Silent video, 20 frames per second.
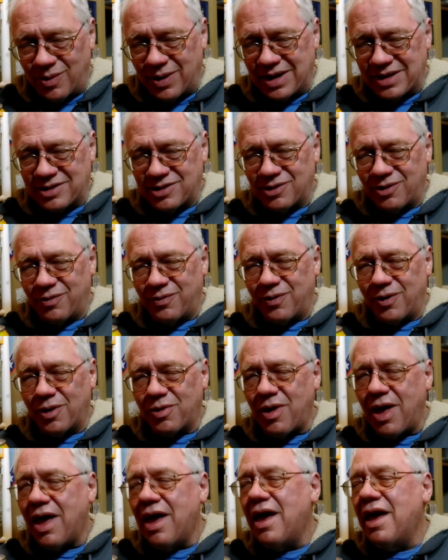on and so
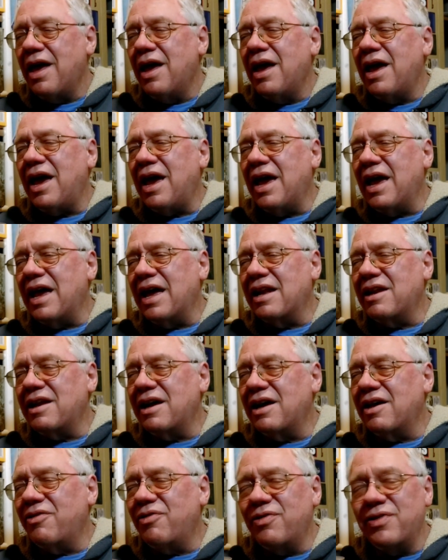forth. And
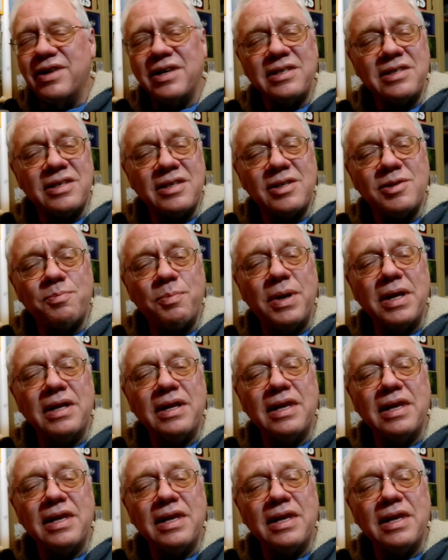this has been